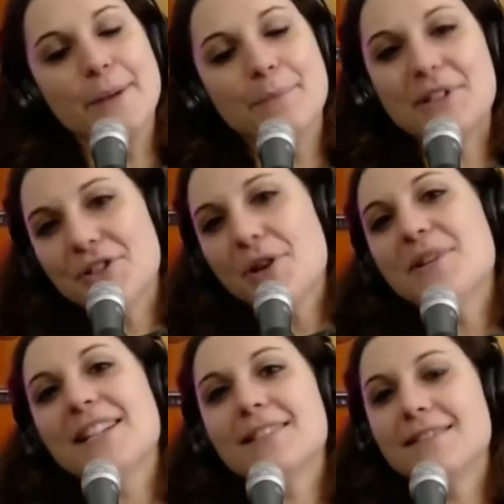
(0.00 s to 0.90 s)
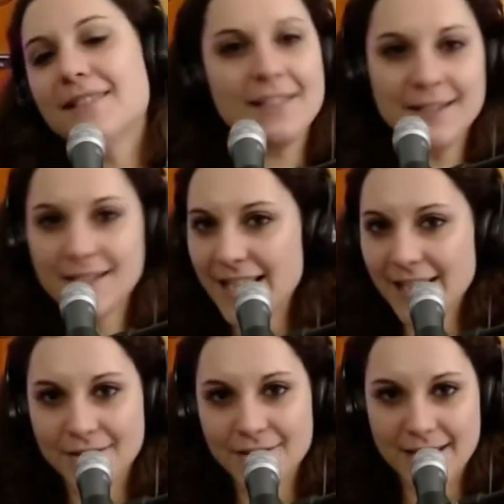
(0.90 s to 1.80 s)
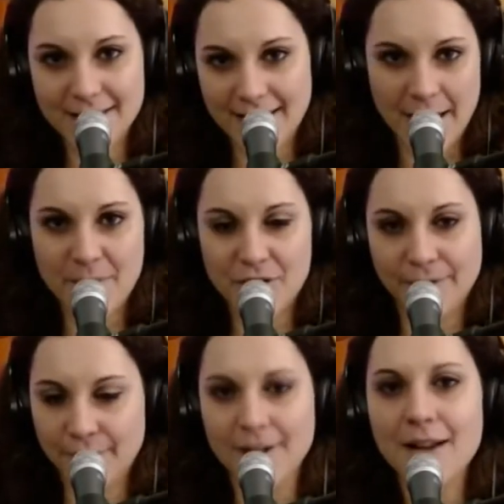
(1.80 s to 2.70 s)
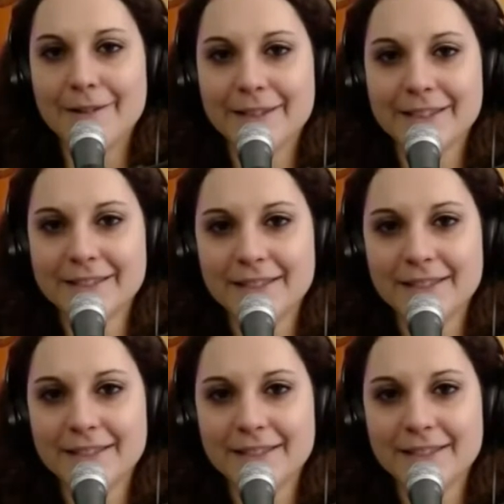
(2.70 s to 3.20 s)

But Joni didn't stick to this image for long.